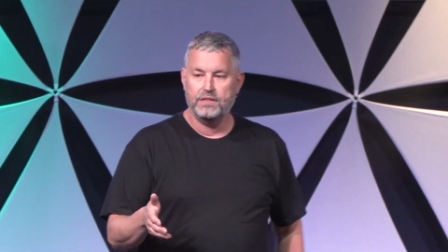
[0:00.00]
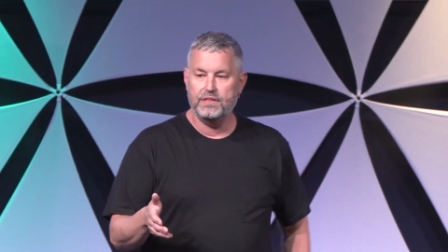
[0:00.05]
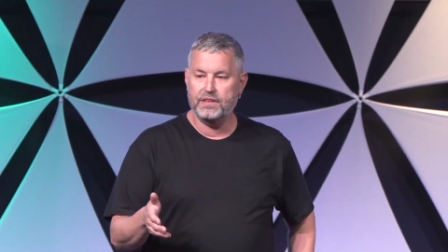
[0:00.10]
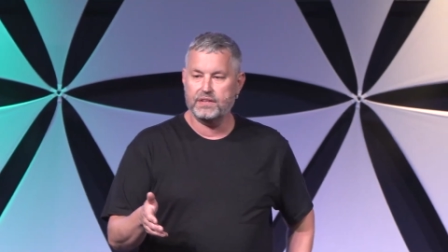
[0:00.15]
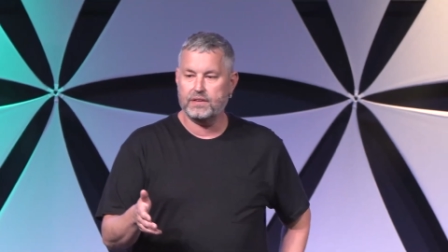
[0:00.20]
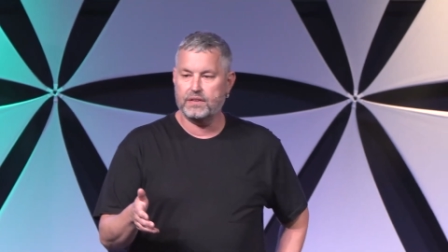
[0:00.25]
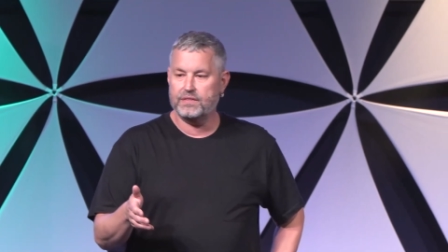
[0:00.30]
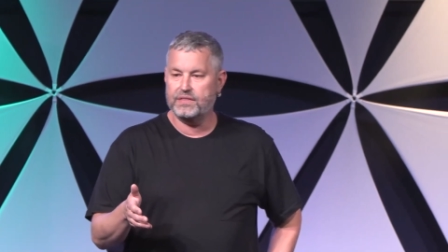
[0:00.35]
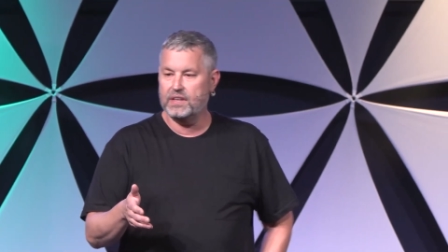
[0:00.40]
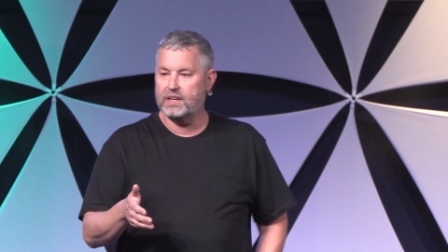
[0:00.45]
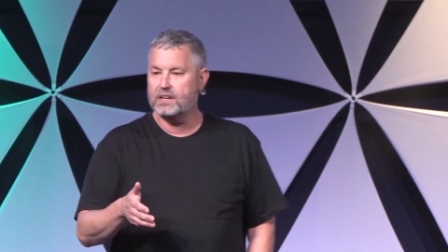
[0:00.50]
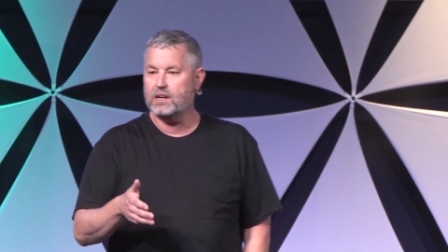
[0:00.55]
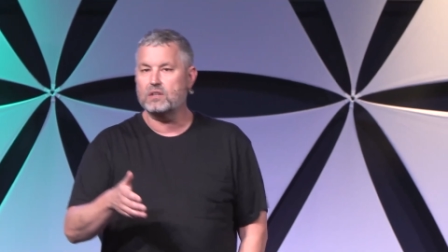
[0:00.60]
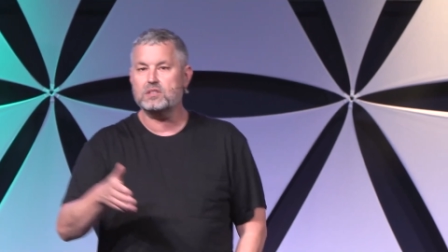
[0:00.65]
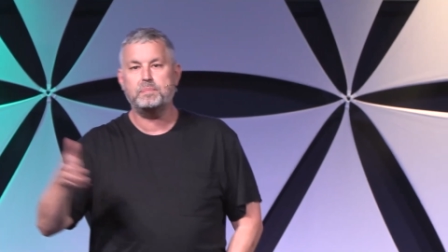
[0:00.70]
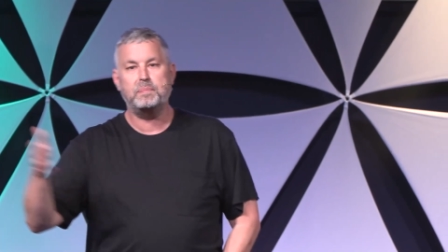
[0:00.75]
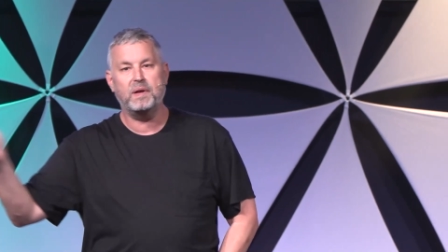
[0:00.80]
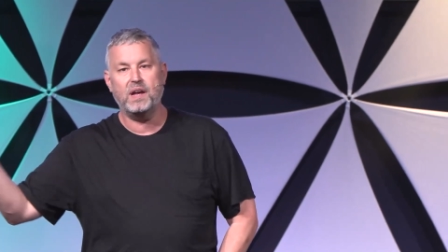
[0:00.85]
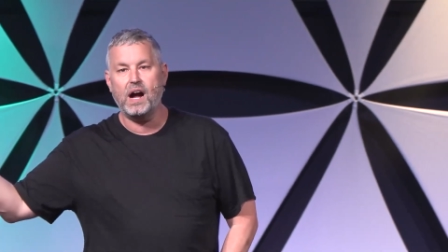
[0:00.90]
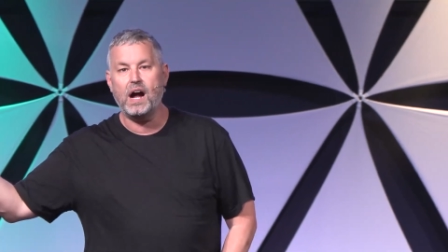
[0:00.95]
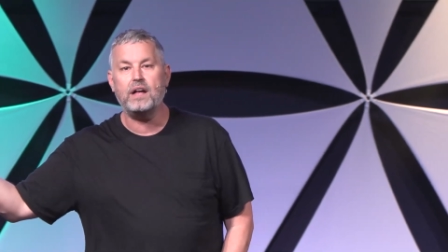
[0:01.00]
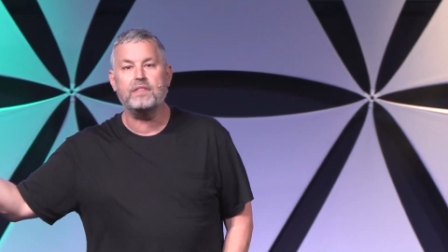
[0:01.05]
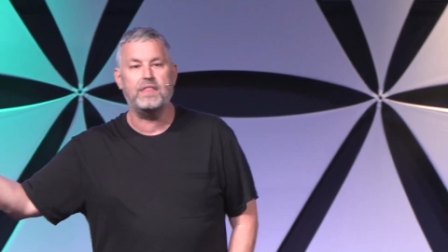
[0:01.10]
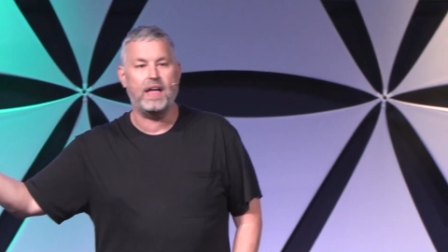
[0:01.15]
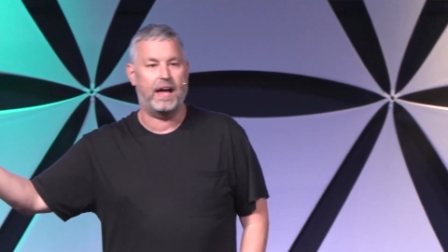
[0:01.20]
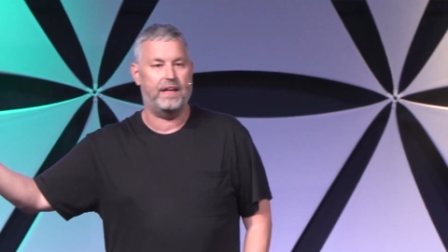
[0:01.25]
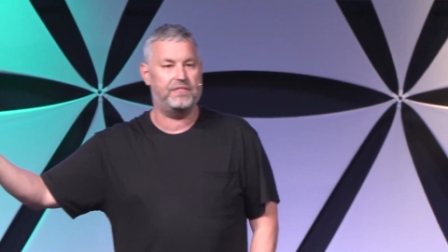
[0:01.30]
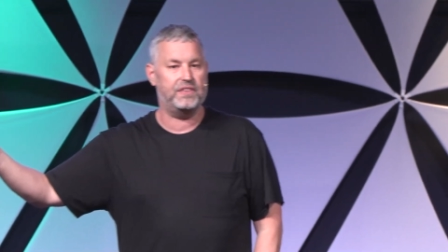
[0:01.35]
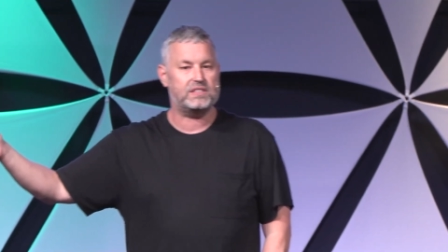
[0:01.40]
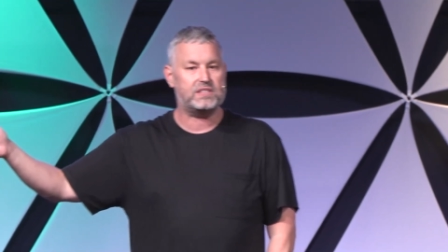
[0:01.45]
it goes
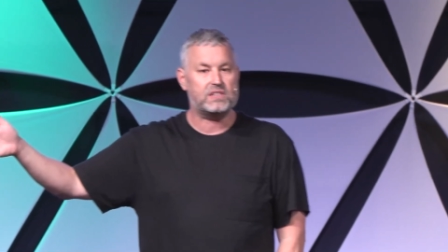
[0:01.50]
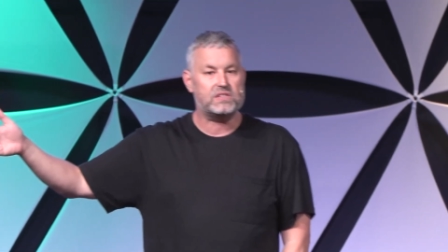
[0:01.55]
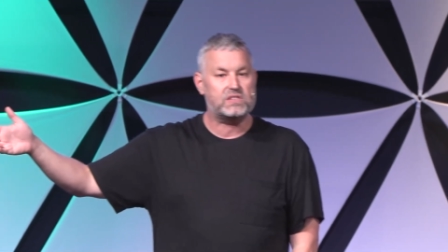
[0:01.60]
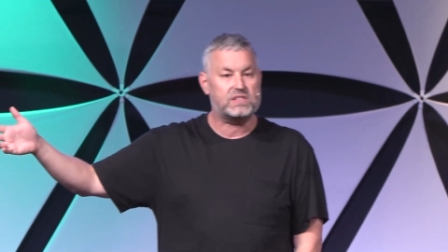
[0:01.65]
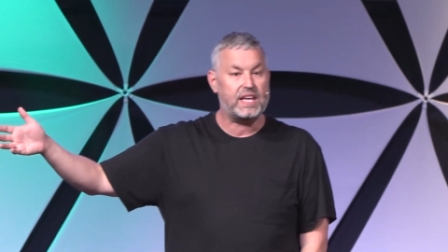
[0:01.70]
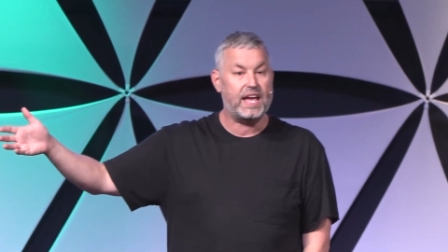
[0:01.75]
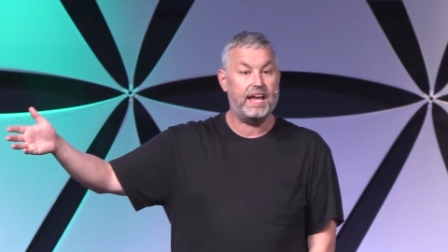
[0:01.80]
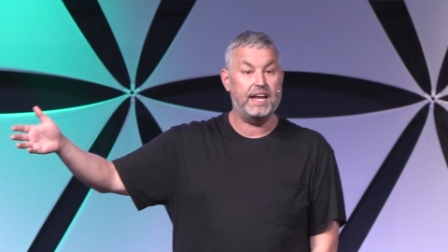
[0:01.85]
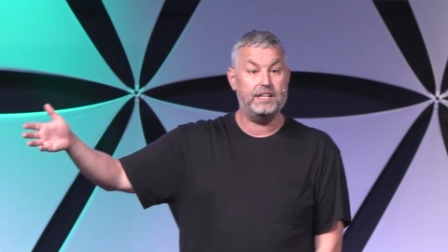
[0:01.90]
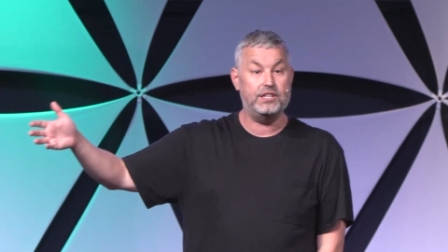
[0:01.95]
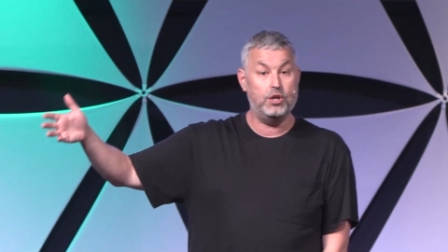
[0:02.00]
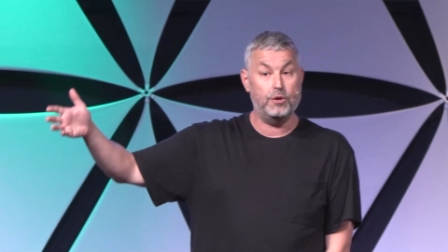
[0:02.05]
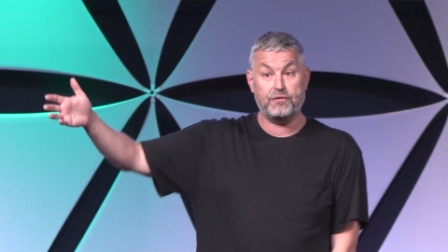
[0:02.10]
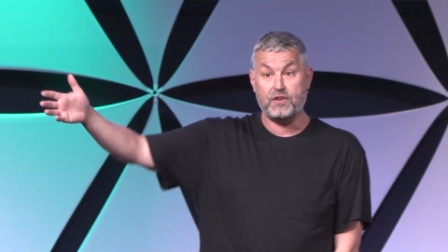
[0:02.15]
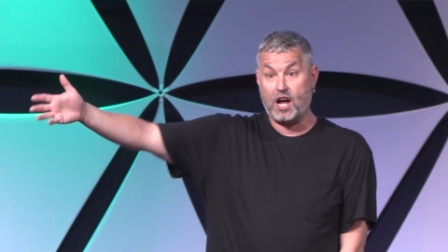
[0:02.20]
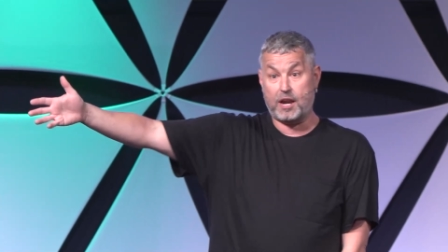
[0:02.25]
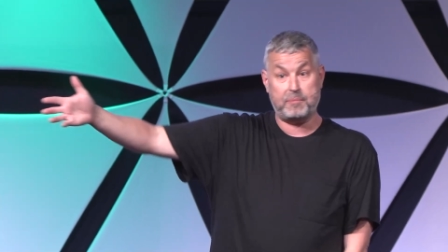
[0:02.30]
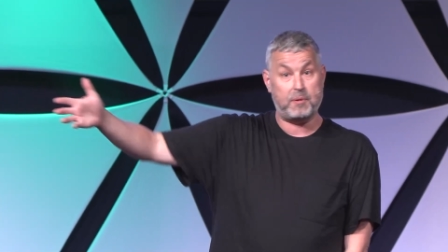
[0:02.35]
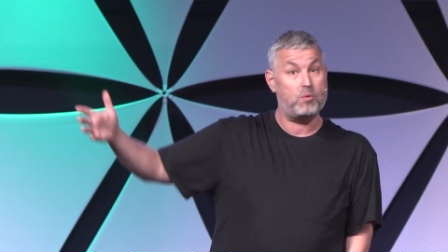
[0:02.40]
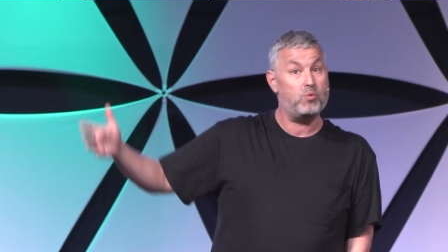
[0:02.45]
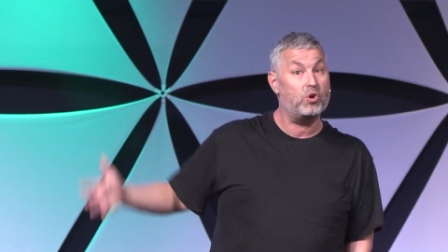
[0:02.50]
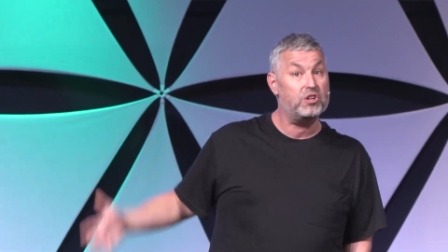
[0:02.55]
beyond that. This is saying you've got to be